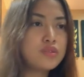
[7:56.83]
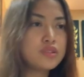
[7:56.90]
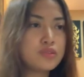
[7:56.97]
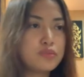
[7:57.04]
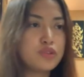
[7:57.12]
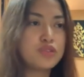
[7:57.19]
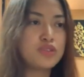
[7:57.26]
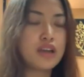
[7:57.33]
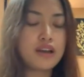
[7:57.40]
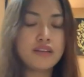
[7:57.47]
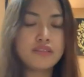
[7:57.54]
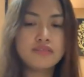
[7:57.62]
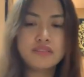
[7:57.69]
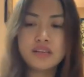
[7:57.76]
We're supposed to
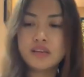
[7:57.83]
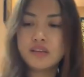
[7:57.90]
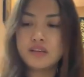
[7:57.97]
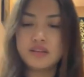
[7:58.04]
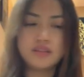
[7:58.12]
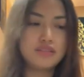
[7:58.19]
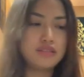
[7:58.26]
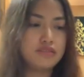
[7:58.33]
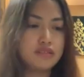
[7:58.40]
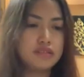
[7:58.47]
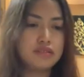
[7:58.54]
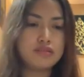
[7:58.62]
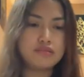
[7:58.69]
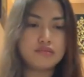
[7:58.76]
have
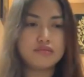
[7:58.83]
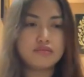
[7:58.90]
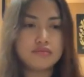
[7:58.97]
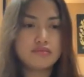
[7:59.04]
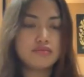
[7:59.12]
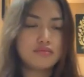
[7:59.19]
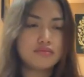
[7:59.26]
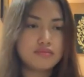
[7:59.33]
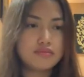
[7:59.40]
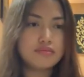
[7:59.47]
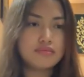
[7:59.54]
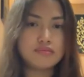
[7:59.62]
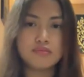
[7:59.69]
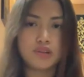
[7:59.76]
different
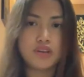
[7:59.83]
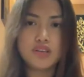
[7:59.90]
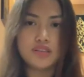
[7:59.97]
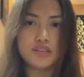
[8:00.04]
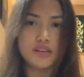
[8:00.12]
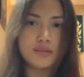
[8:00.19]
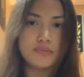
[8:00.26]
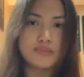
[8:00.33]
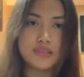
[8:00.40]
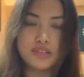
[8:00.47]
body types.